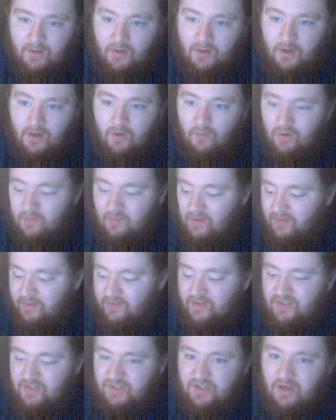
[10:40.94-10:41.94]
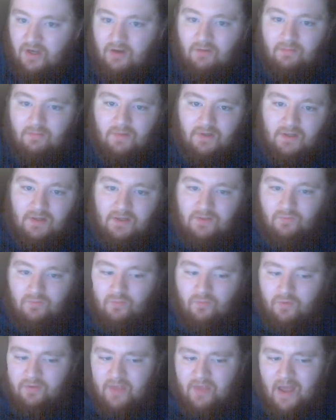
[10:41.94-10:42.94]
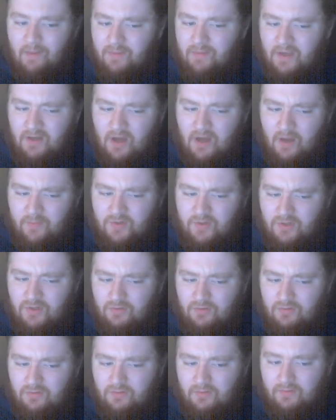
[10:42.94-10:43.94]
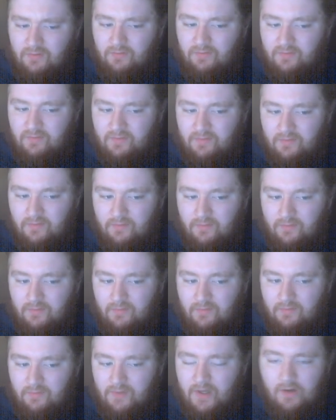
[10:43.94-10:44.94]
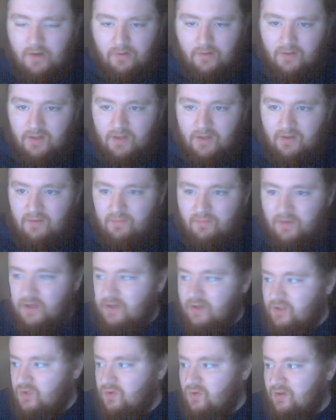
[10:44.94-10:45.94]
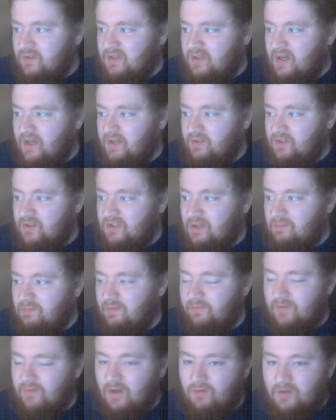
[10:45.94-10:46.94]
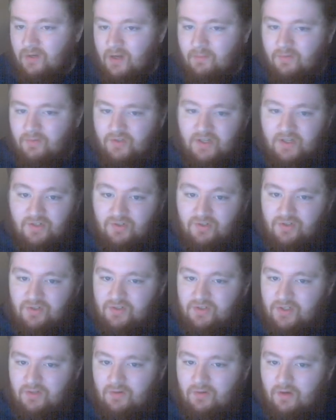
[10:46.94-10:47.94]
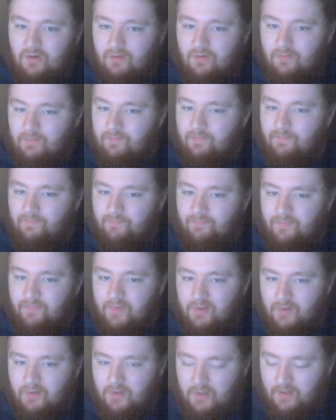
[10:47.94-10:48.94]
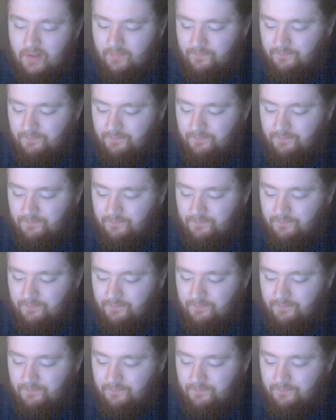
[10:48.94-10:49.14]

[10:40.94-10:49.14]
But what about the sum? Would that be an optional? No, because you can take the sum of no numbers. That's just 0, okay?